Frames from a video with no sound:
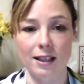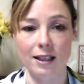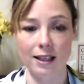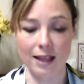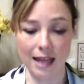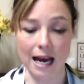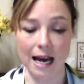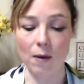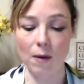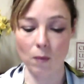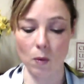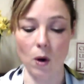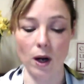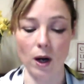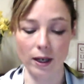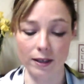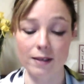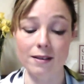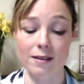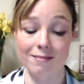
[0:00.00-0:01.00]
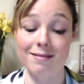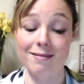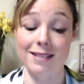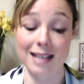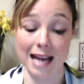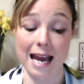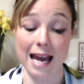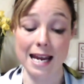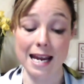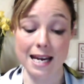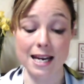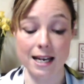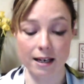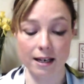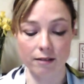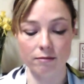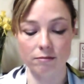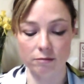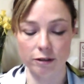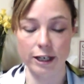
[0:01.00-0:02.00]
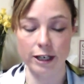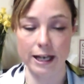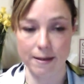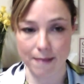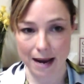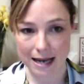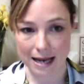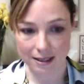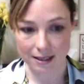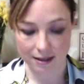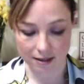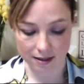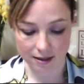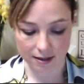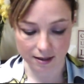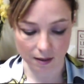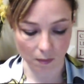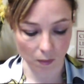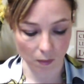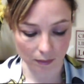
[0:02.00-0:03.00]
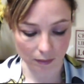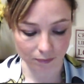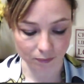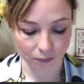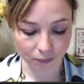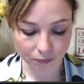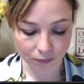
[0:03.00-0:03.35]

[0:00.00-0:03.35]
That one day really matters to someone.